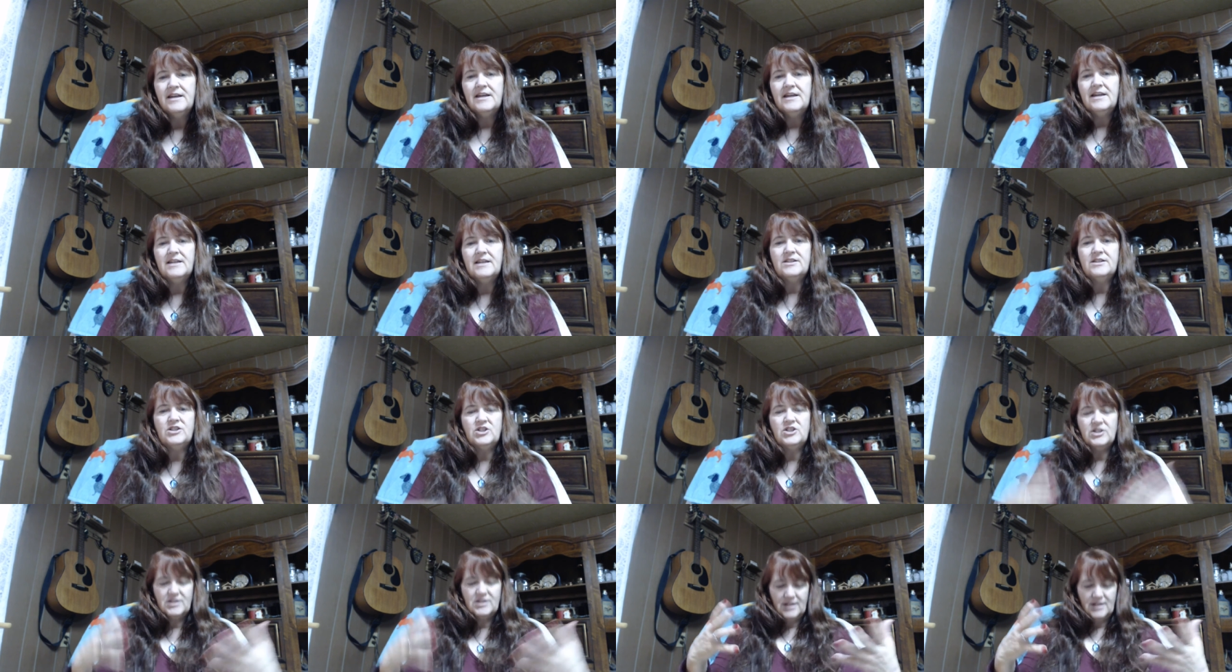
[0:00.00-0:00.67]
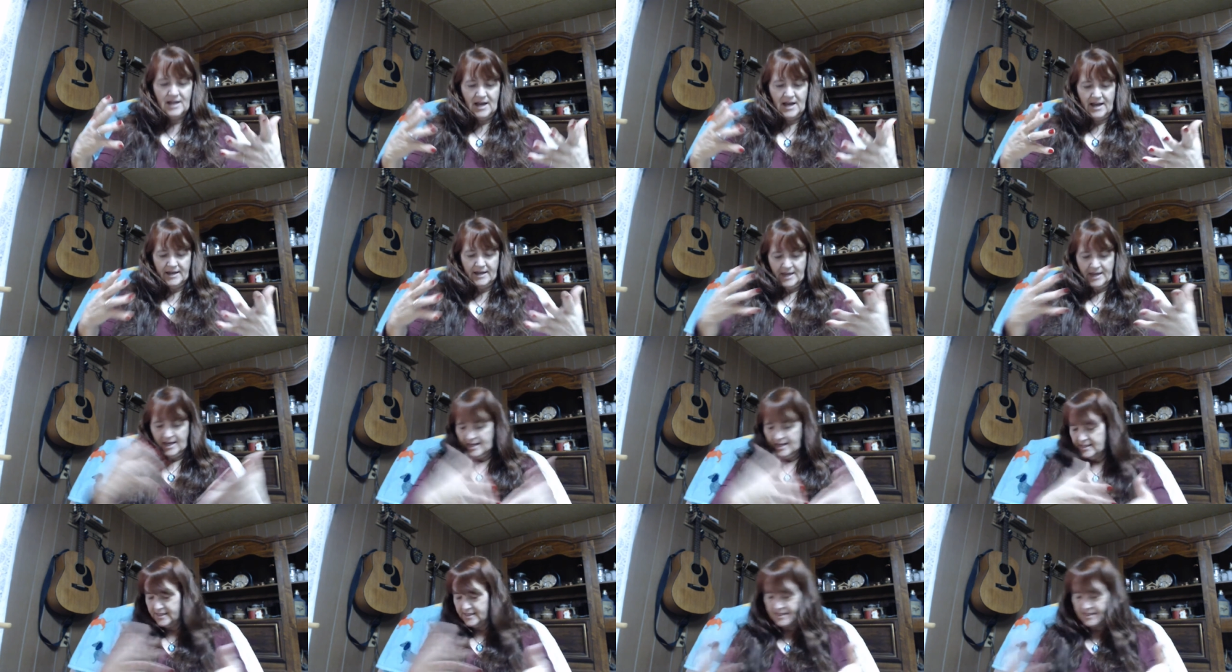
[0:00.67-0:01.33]
it's just I
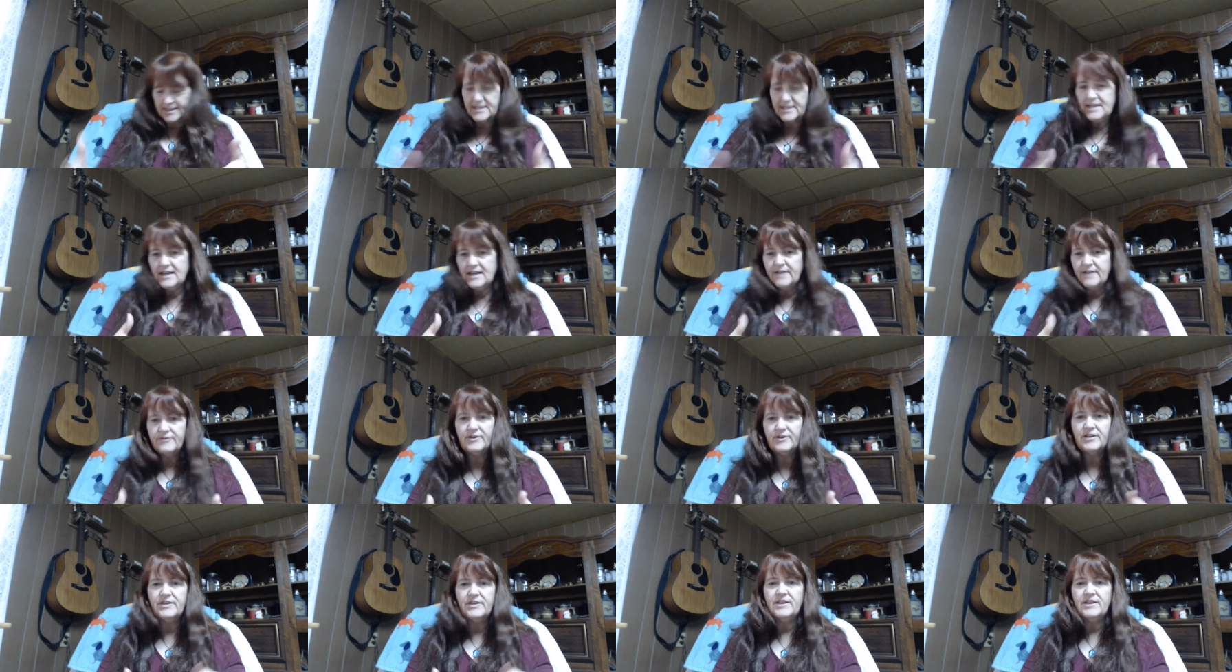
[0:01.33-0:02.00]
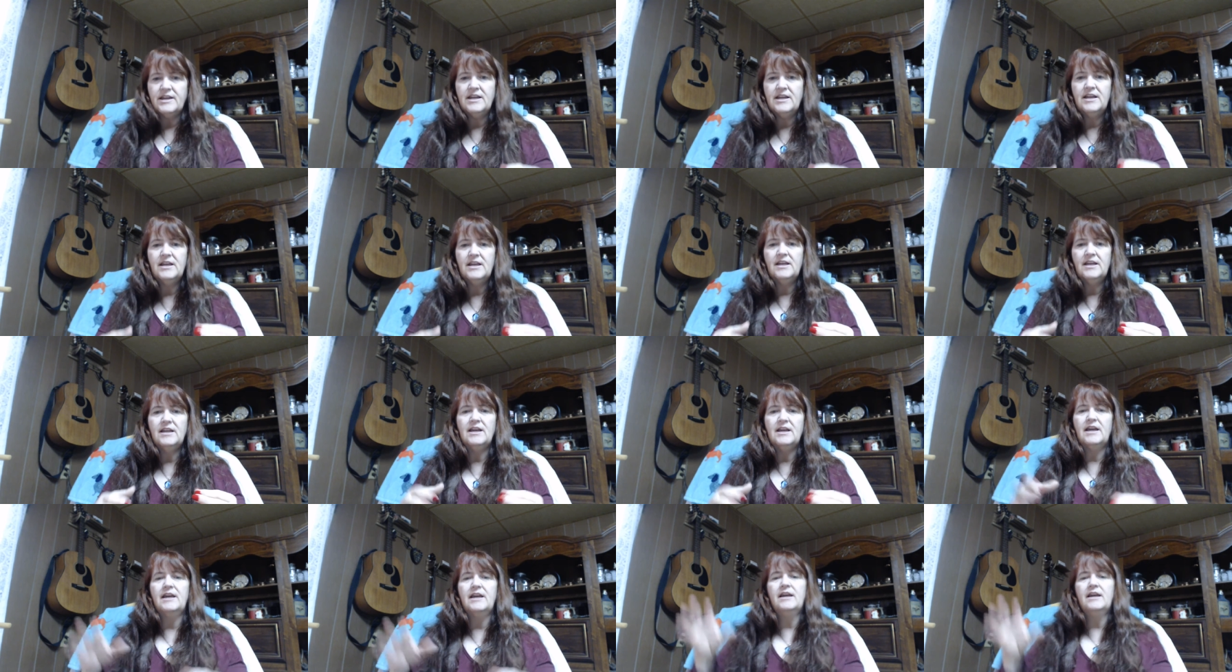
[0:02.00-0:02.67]
can't see
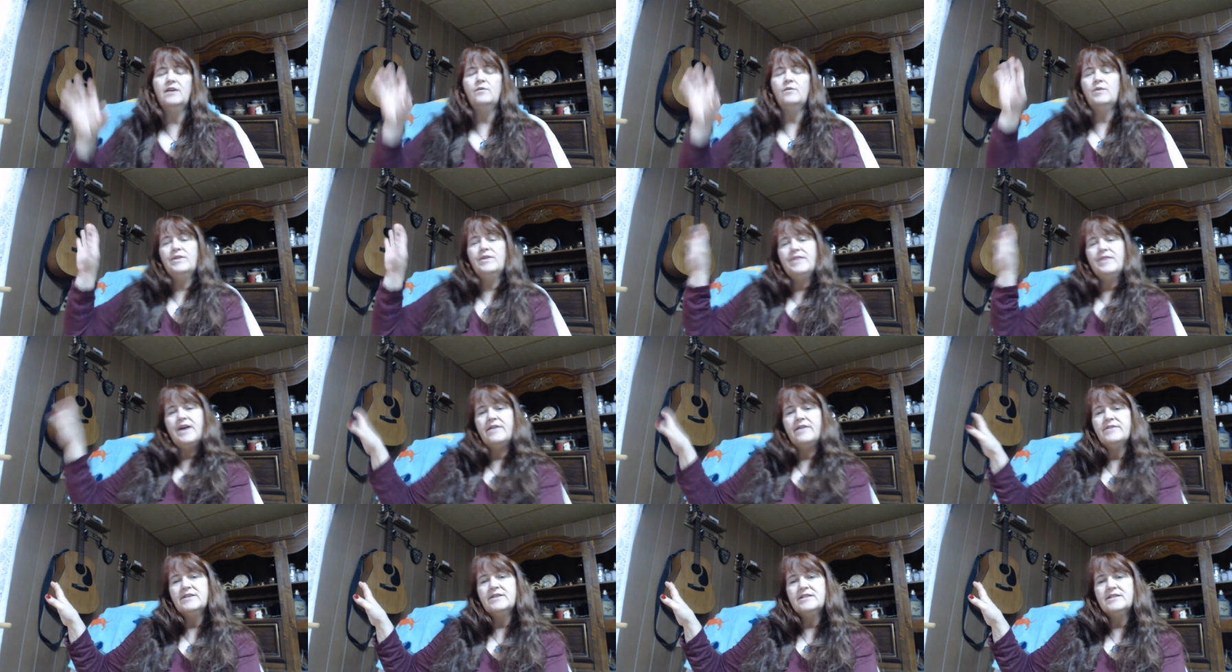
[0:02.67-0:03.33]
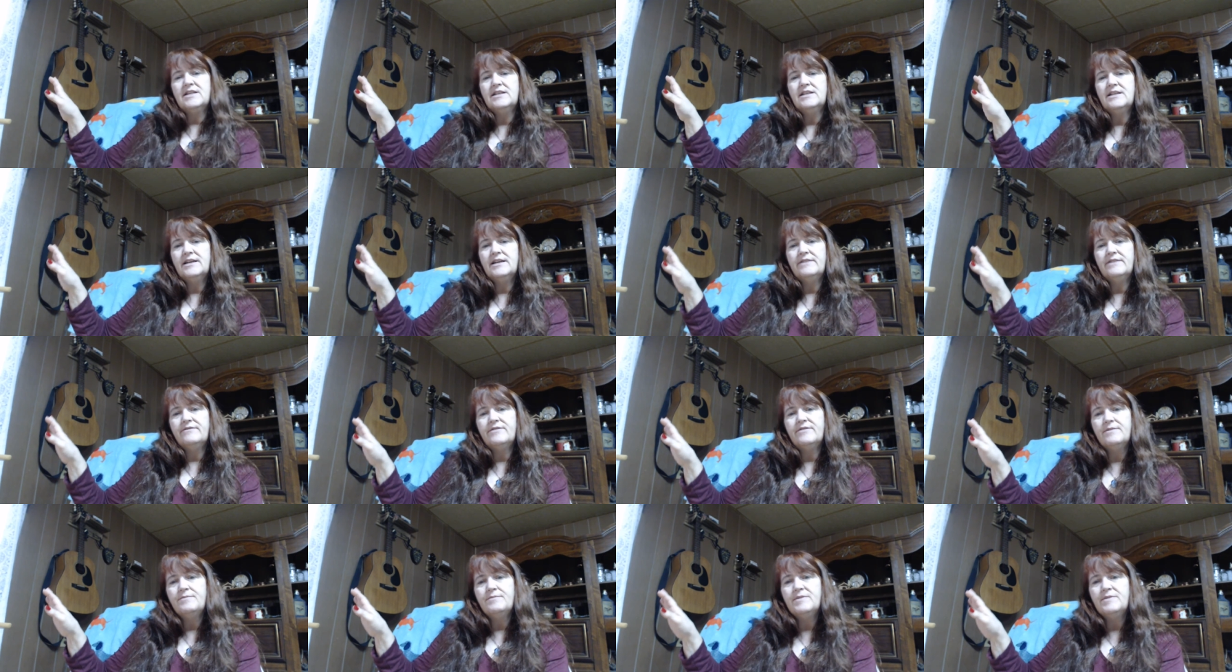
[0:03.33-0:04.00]
everything and without the sunlight
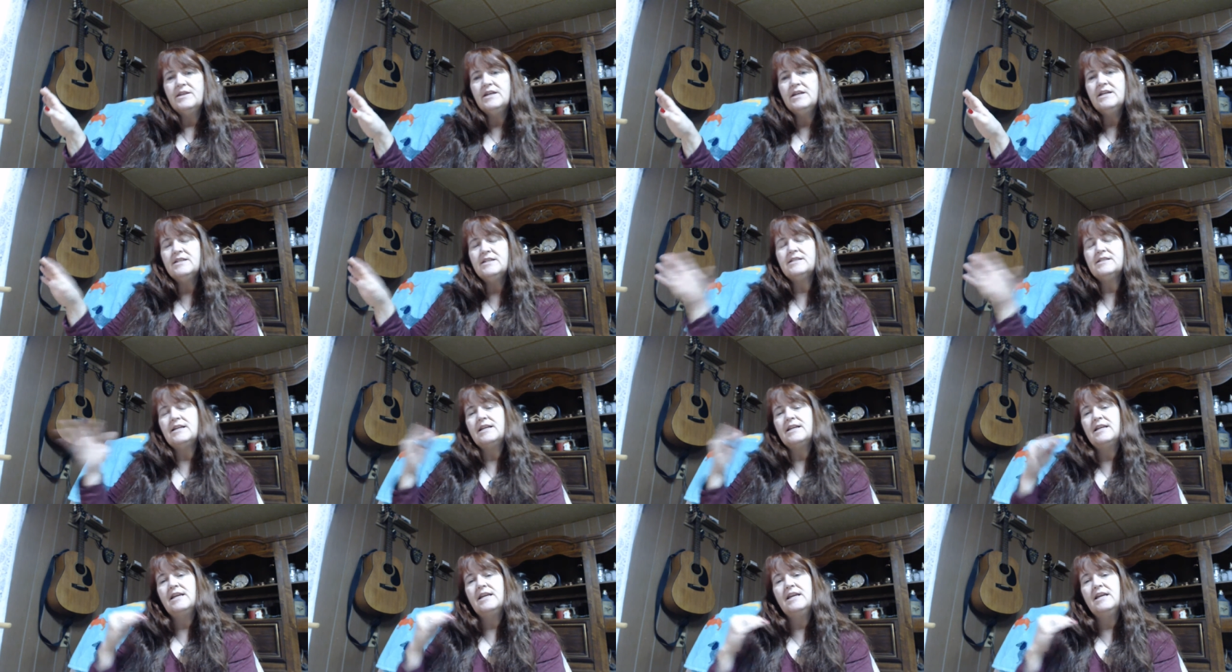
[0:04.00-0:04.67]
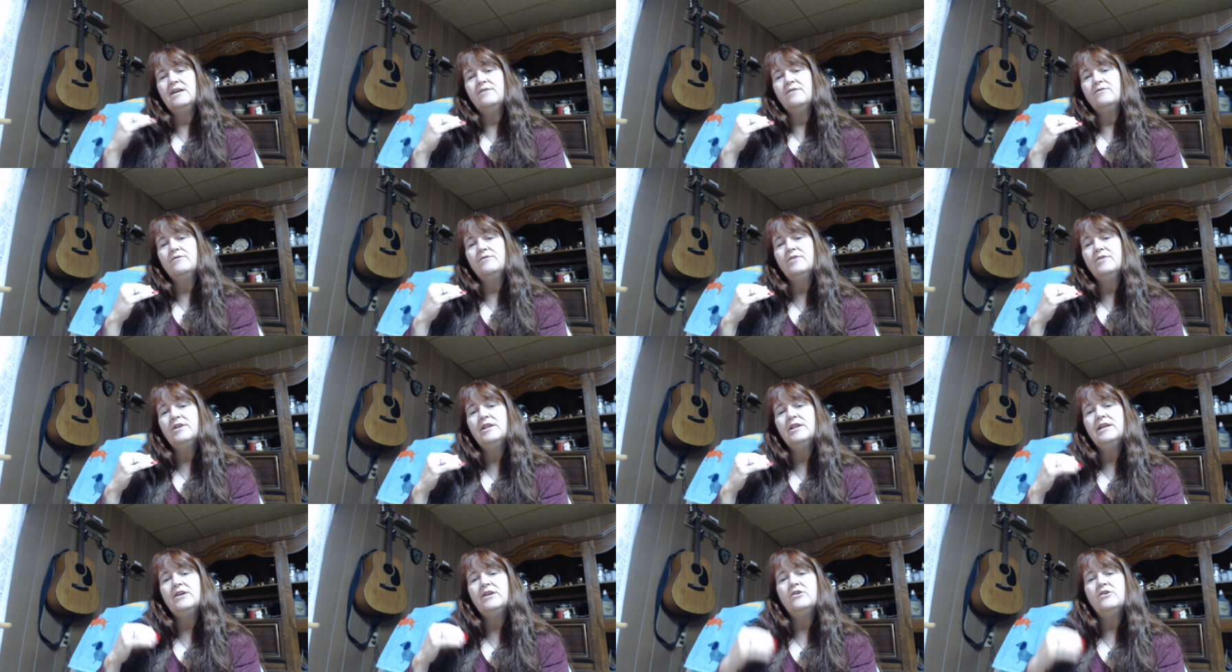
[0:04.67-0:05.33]
from this I can't
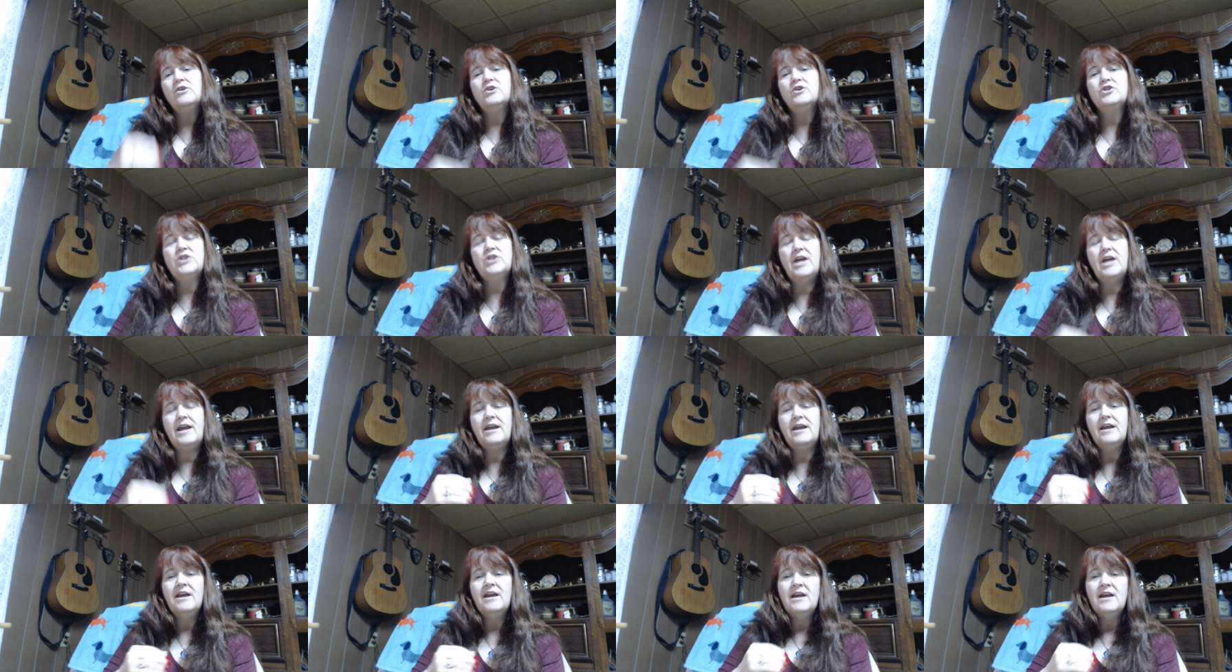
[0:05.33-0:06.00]
really crochet